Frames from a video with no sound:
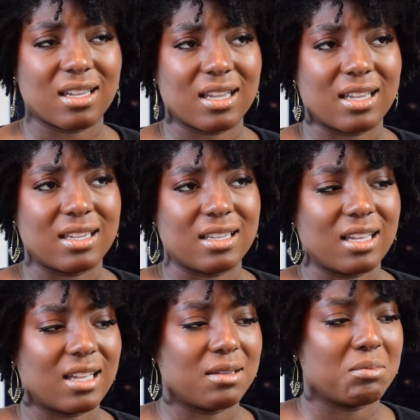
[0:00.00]

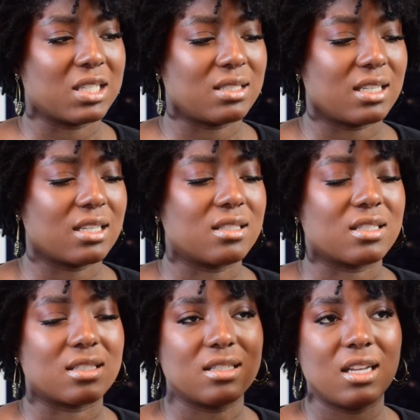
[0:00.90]
My skin
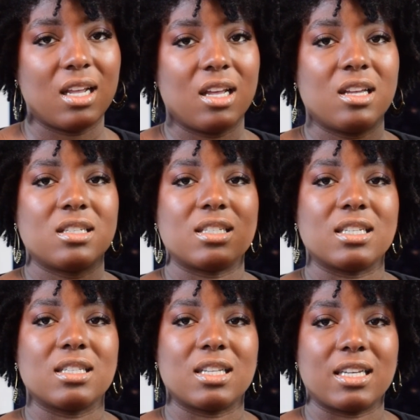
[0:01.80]
just
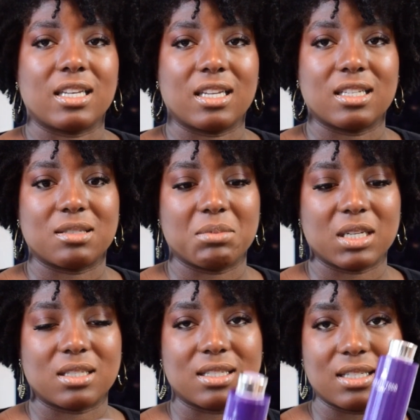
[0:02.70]
didn't like it as
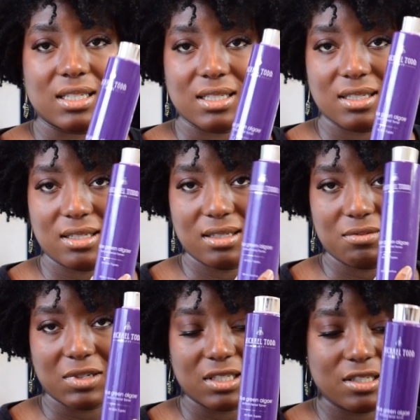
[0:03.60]
much as this
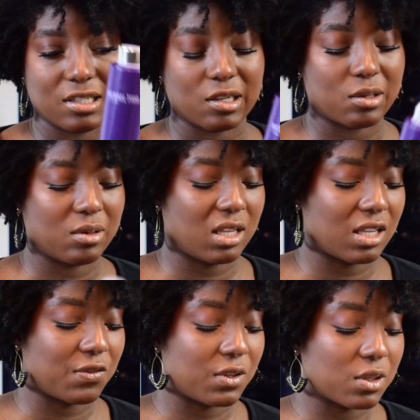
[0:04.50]
one. So
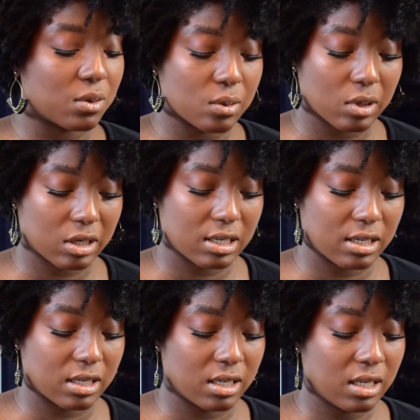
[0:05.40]
if you
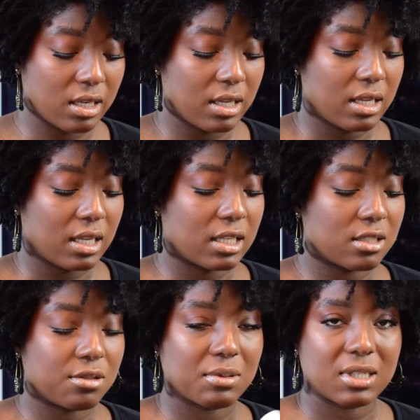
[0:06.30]
are
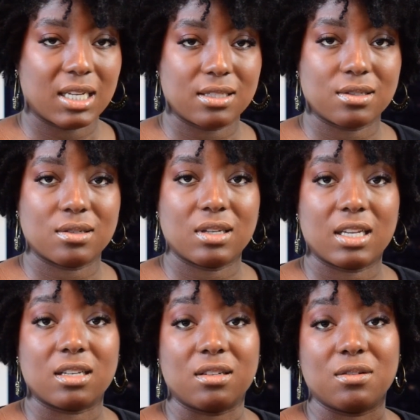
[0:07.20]
into witch hazel
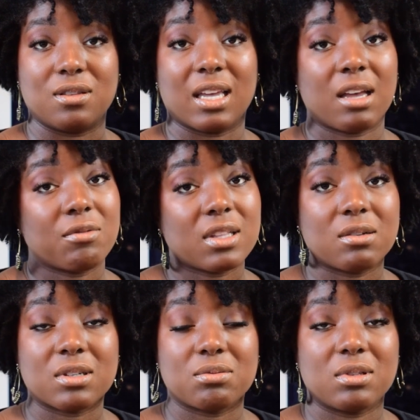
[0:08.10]
and that really
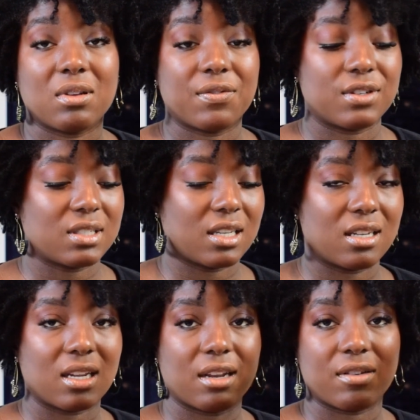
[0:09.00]
works really well for your
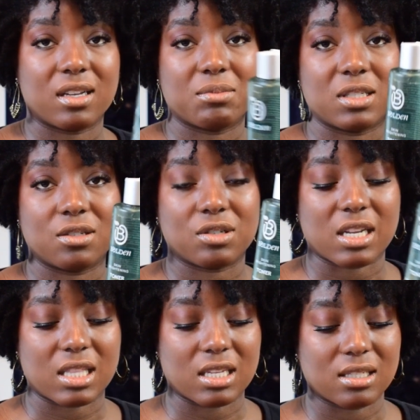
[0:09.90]
skin, I recommend you
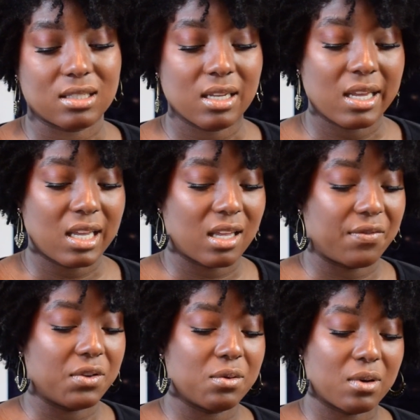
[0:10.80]
try this.
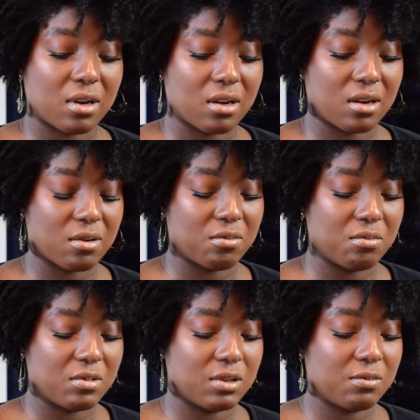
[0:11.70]
If you are
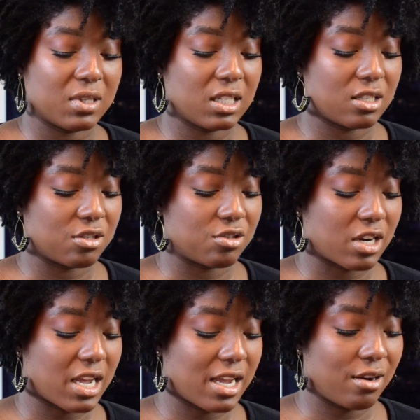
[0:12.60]
willing to
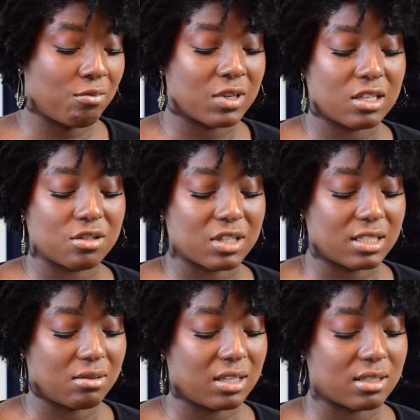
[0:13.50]
try or wanting to try
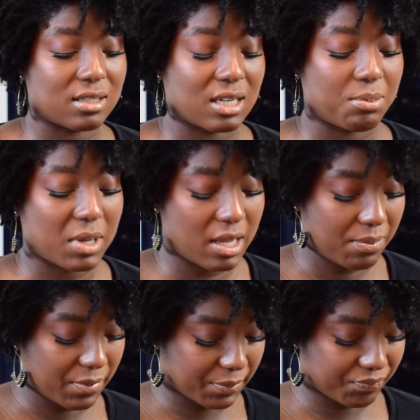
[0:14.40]
something a step
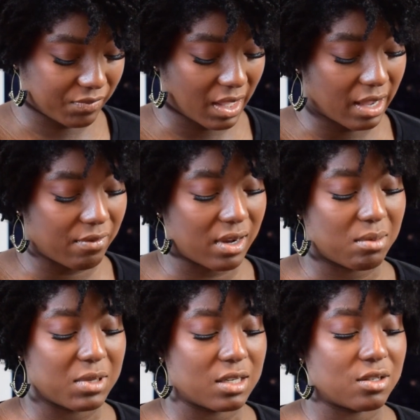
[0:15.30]
up, I
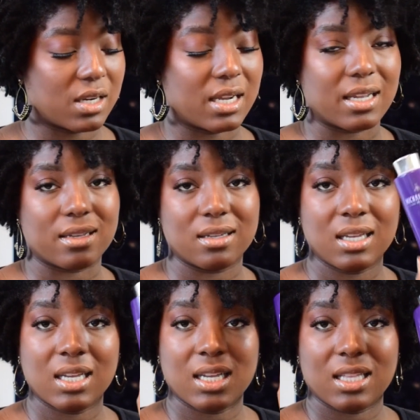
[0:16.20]
recommend trying
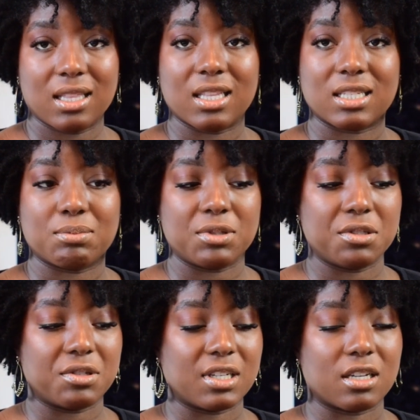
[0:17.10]
this Blue
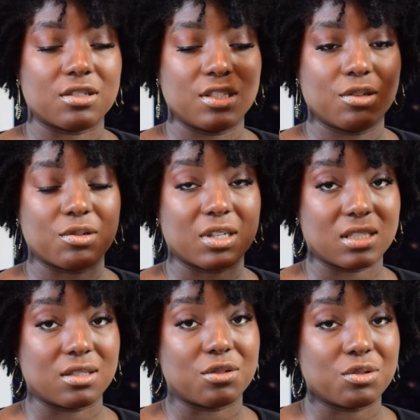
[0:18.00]
Green Algae Toner.
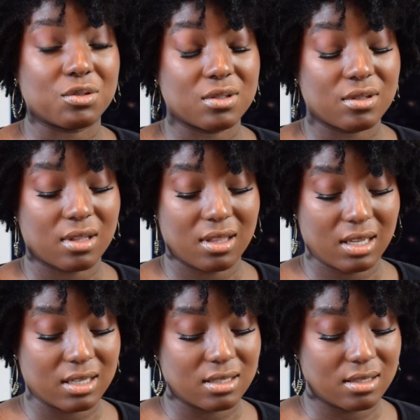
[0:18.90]
It's the truth.
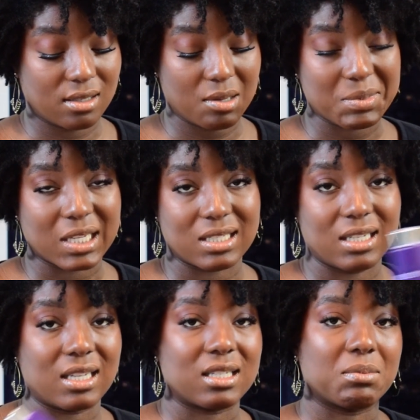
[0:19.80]
It's
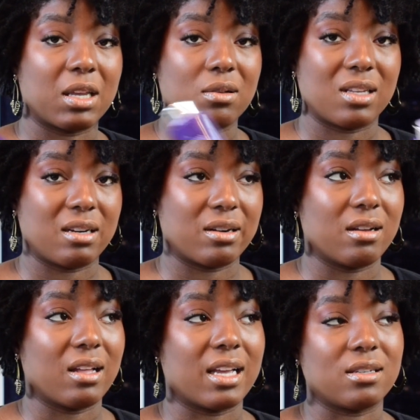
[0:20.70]
amazing. It's my holy
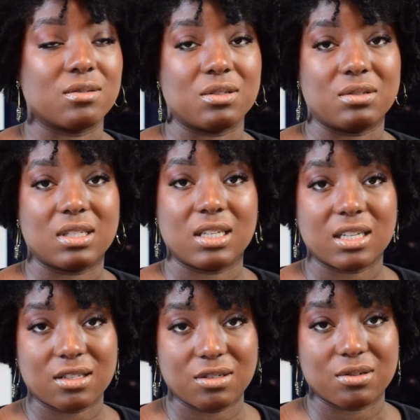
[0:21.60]
grail. I don't use any
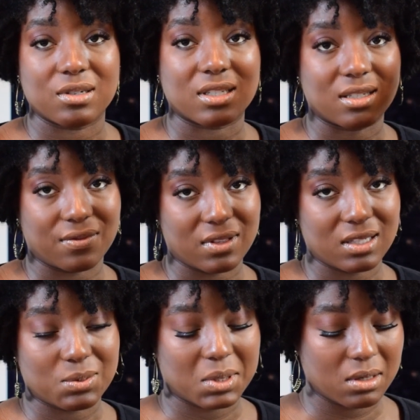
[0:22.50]
other toner except for
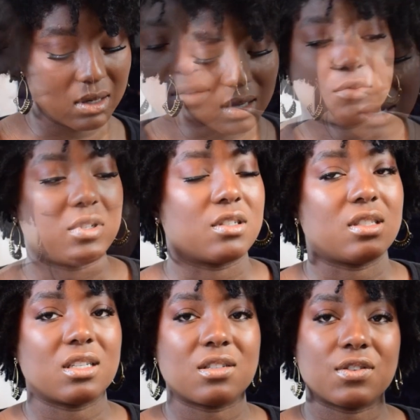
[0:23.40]
this one. When your
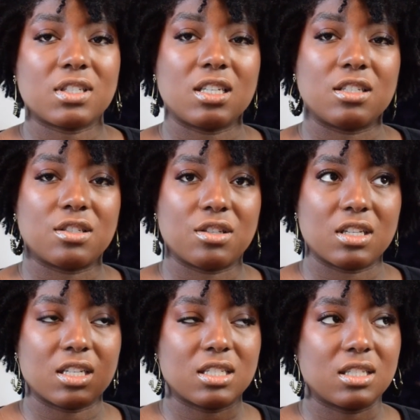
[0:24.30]
skin's first getting used to
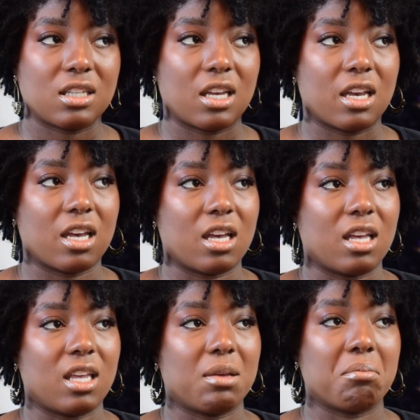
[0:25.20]
this,
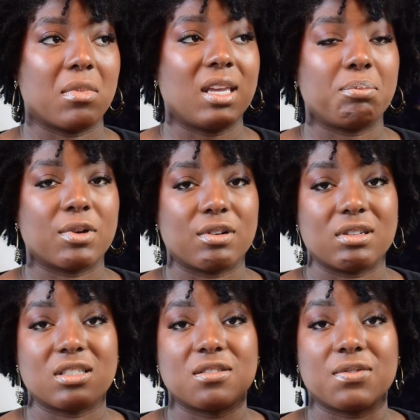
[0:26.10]
it might burn.
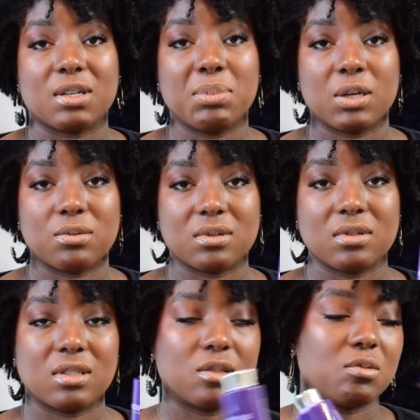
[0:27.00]
This is very potent,
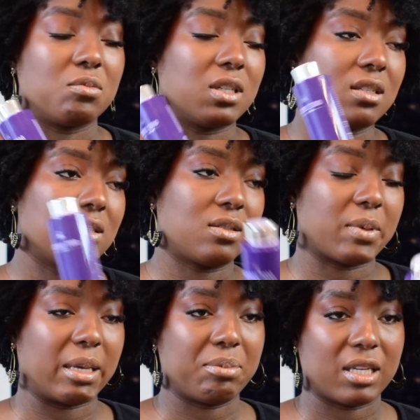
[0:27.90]
so one
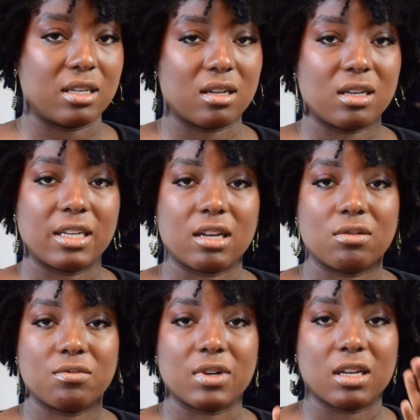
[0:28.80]
swipe like on a
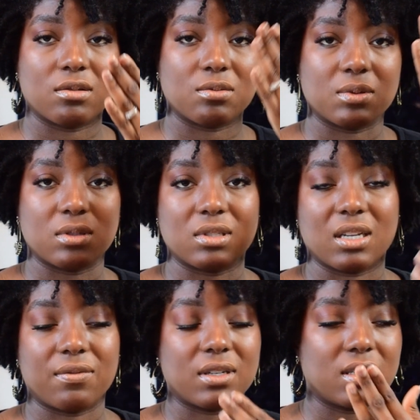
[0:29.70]
count round will
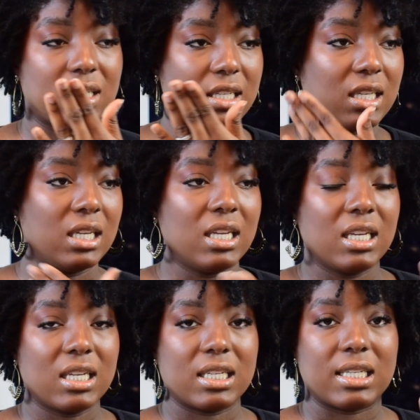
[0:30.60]
definitely
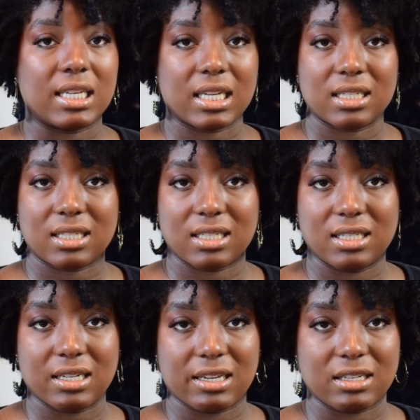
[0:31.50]
get it
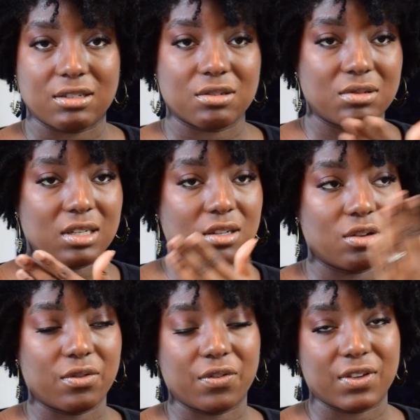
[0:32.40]
done. You don't need to go
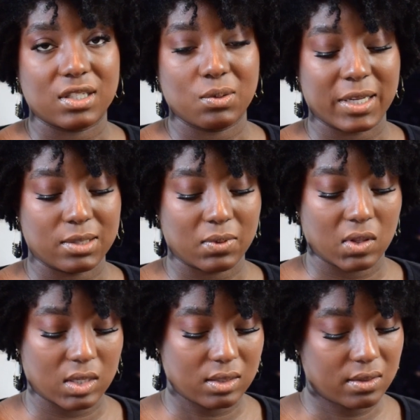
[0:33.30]
over your face twice with
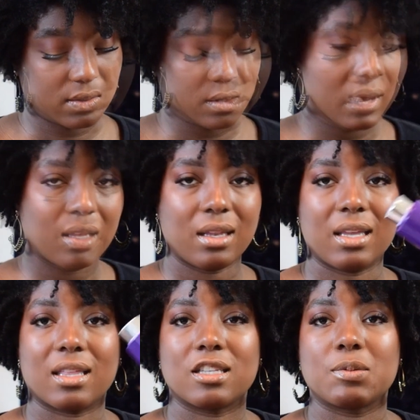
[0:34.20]
this. And
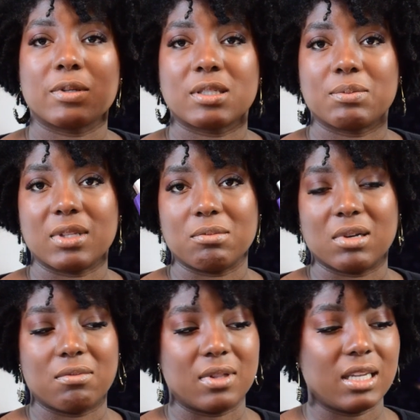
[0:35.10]
yeah, this works really
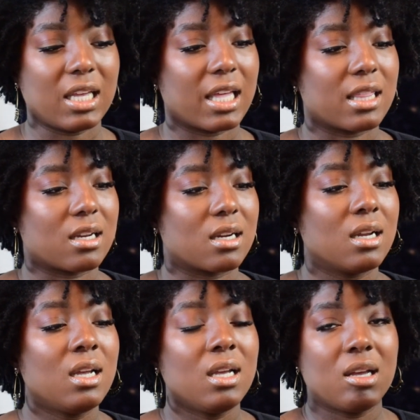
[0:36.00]
well with the other
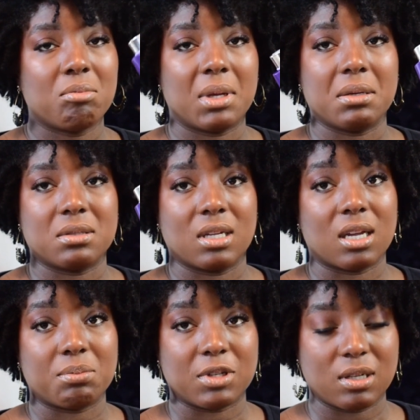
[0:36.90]
Michael
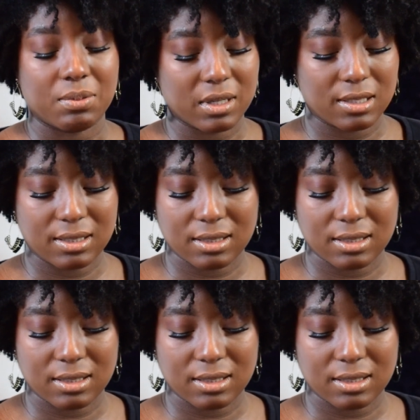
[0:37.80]
Todd Beauty products.